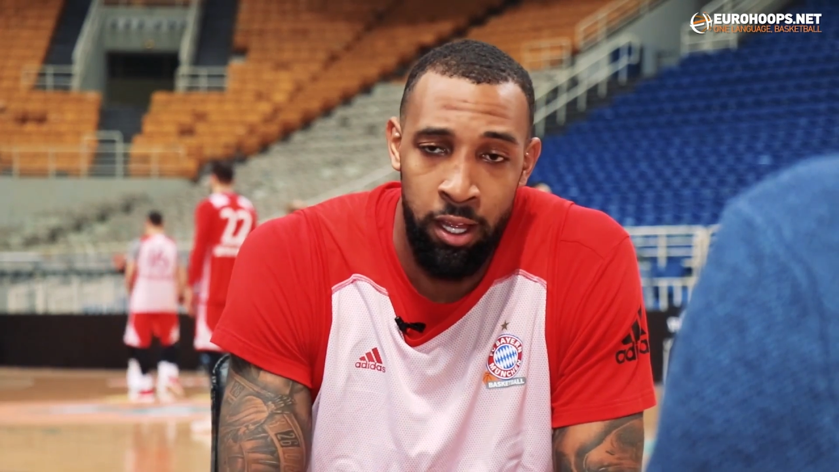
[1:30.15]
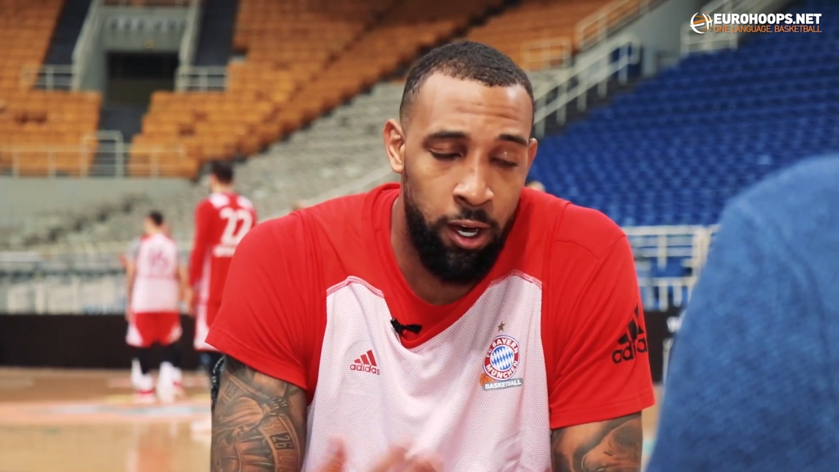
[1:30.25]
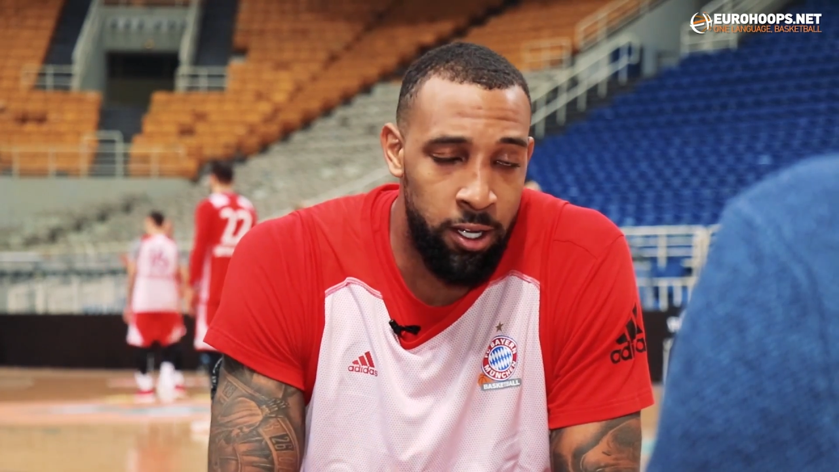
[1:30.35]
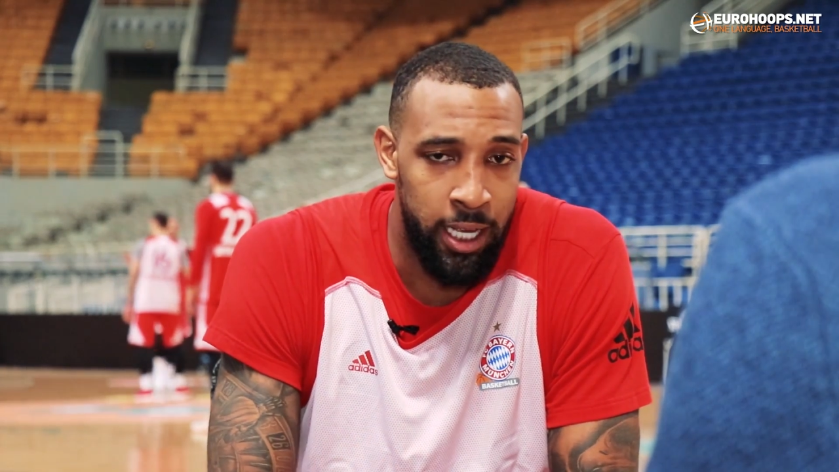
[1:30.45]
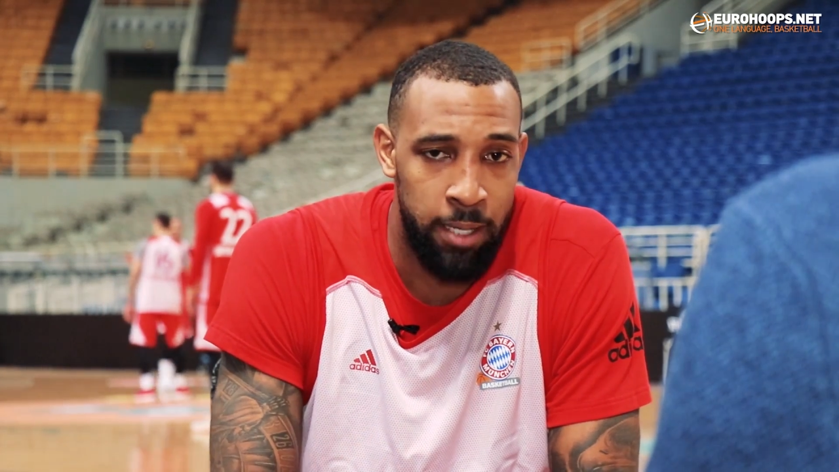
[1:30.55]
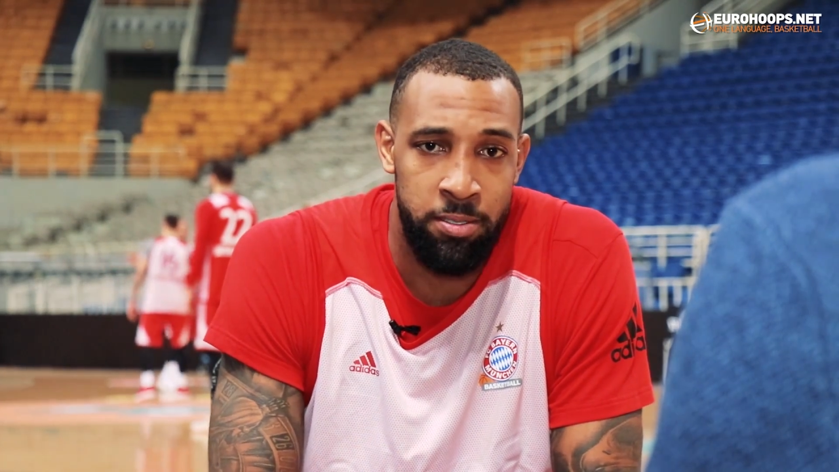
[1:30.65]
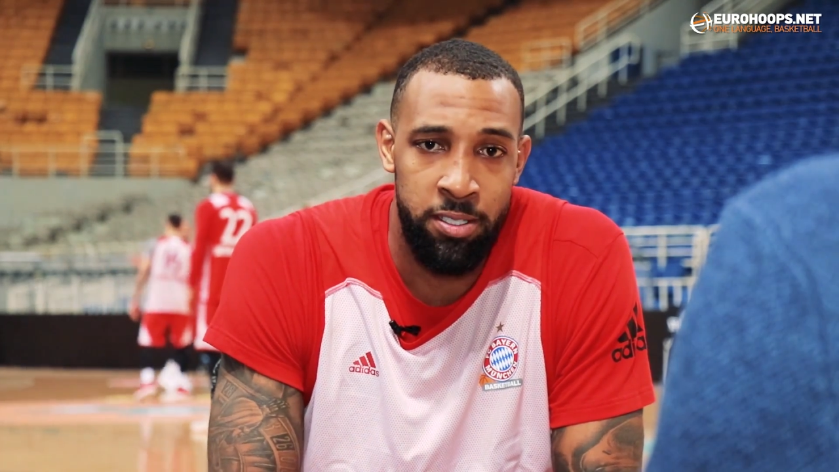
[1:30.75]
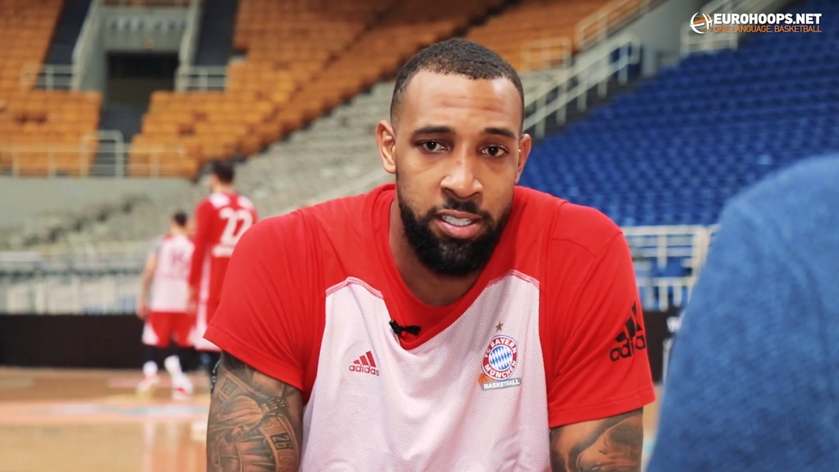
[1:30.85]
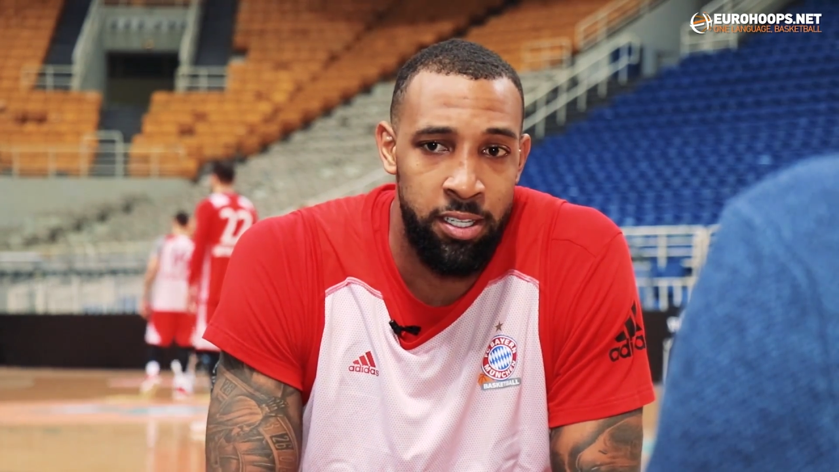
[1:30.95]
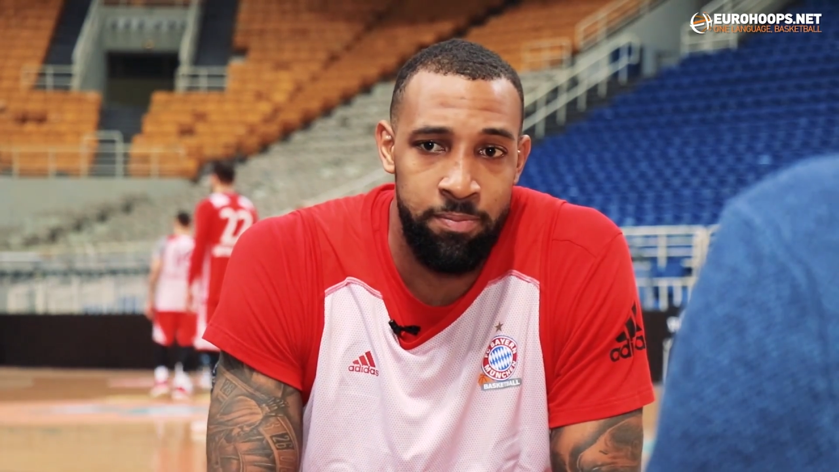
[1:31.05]
all types
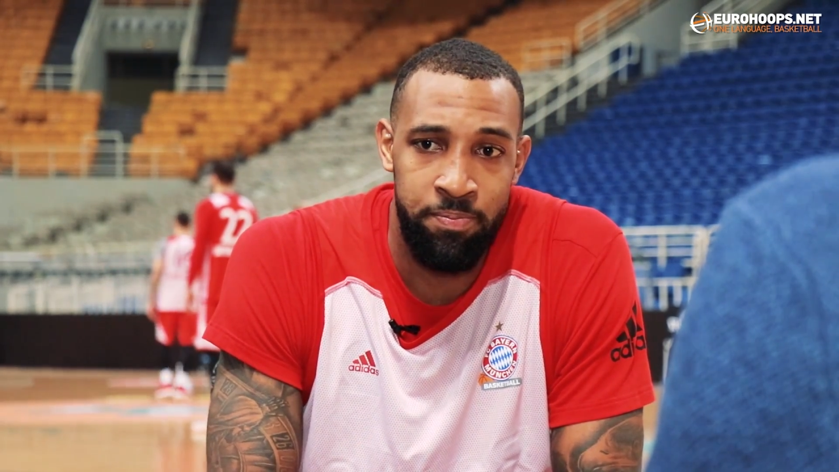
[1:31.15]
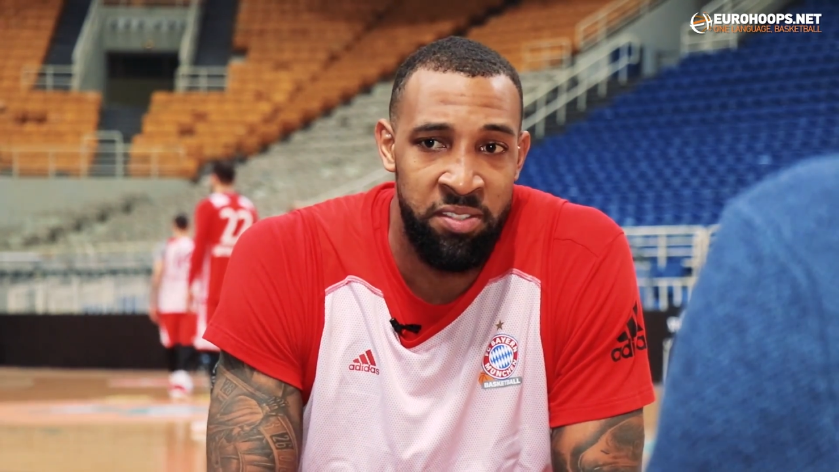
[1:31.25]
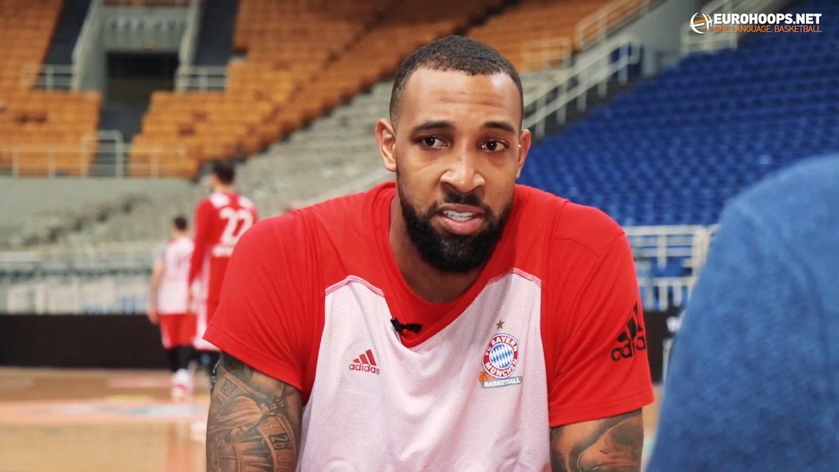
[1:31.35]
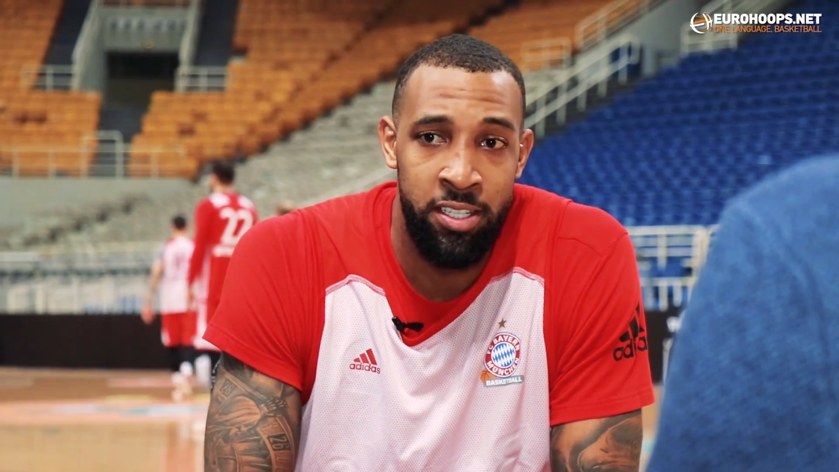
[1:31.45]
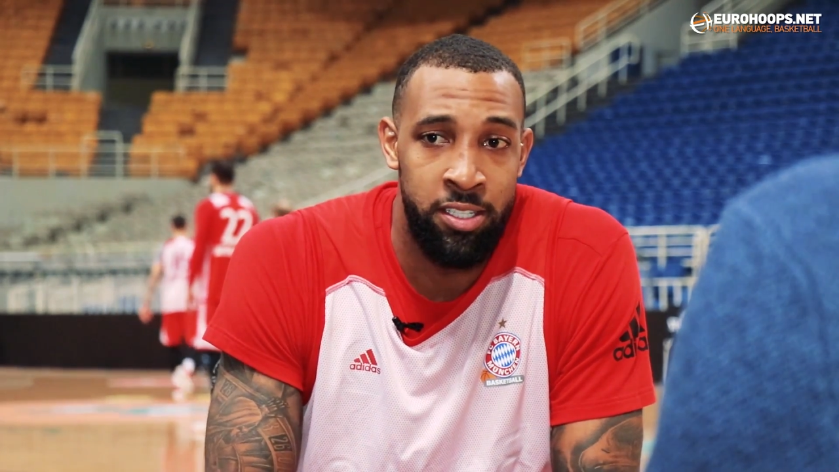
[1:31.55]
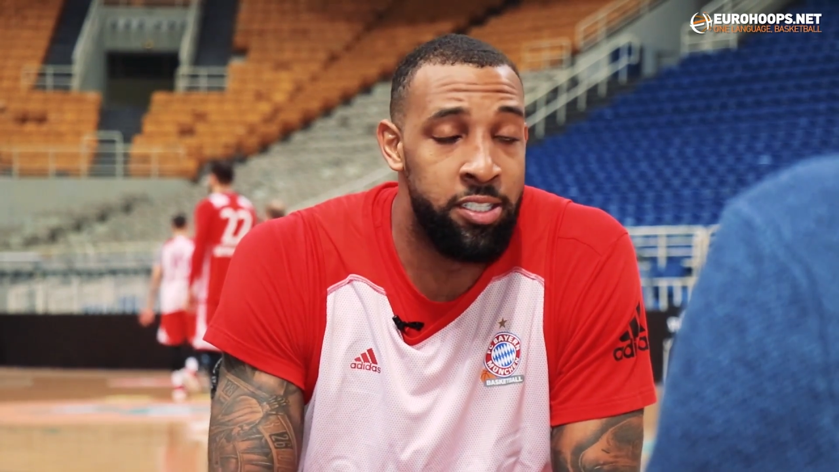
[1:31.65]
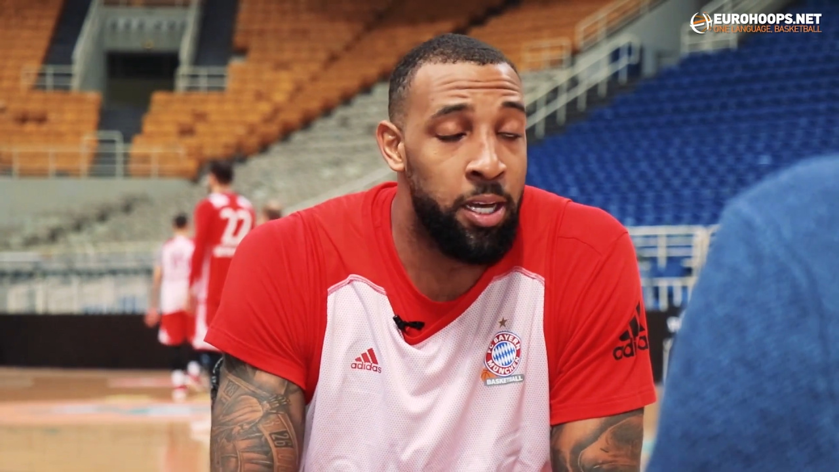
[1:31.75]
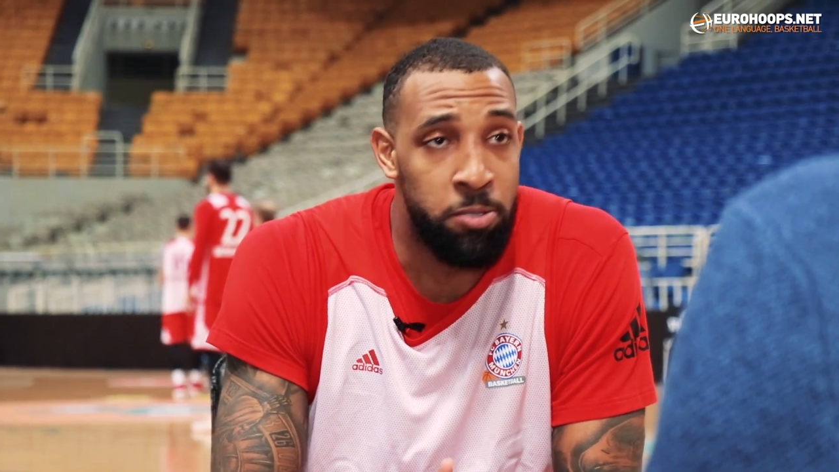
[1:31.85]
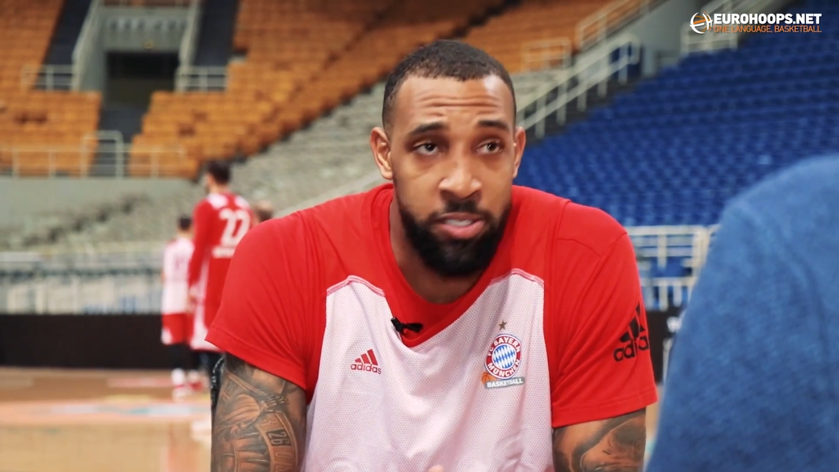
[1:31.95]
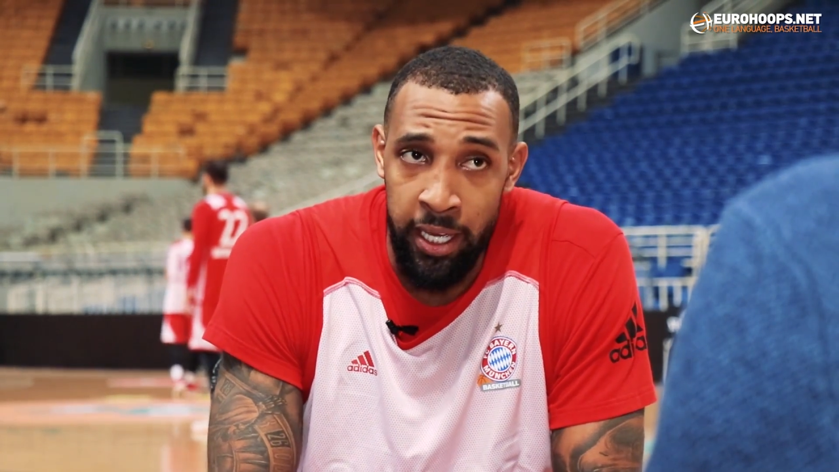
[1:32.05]
of
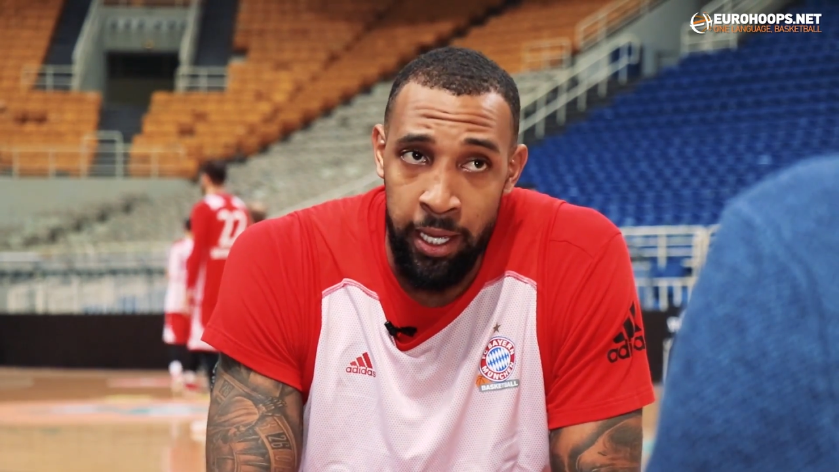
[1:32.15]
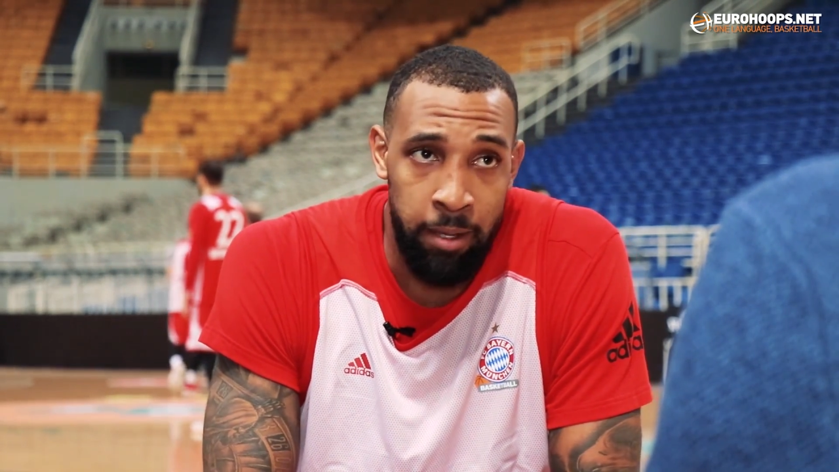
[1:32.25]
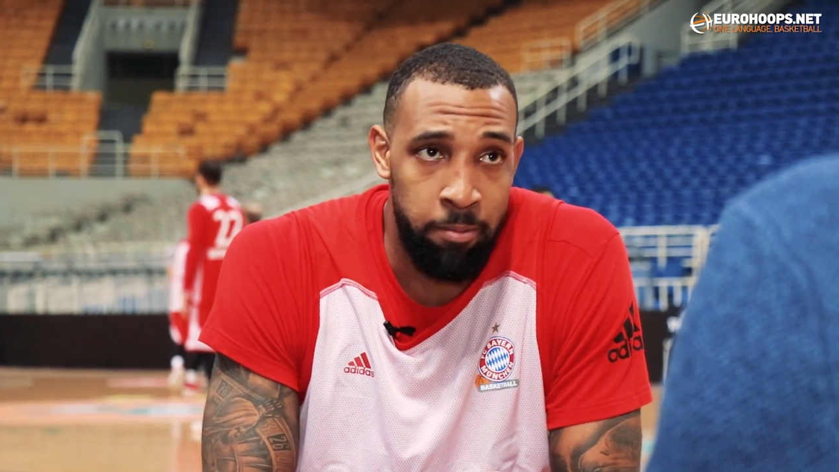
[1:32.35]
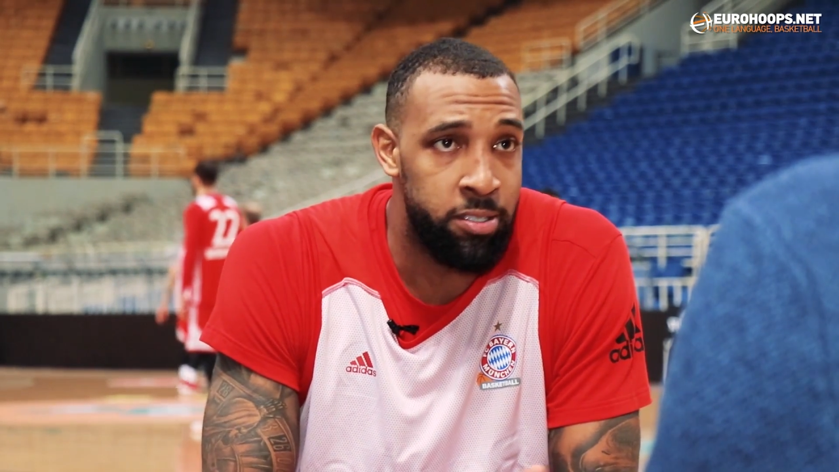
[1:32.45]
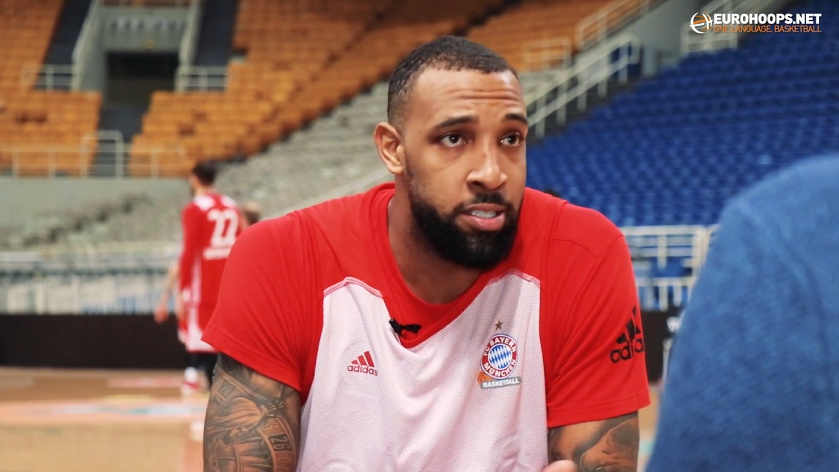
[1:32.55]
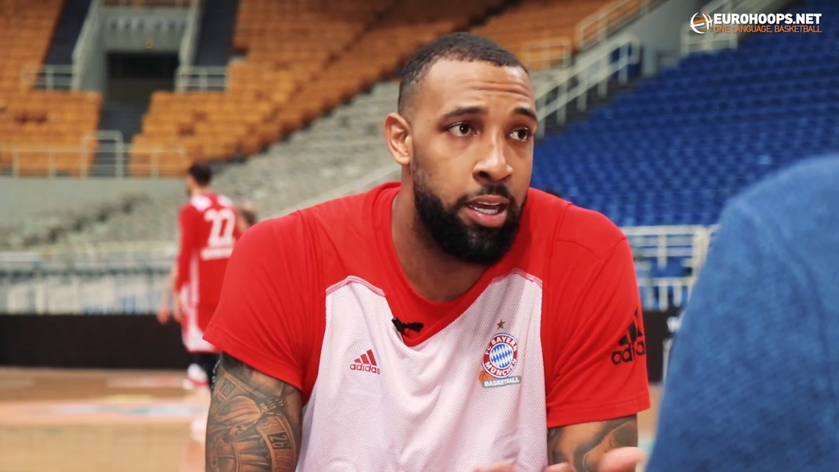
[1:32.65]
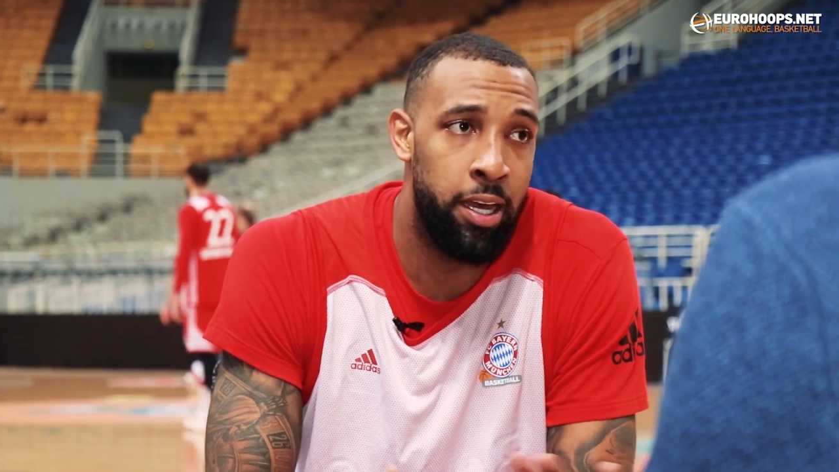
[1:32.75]
double teams.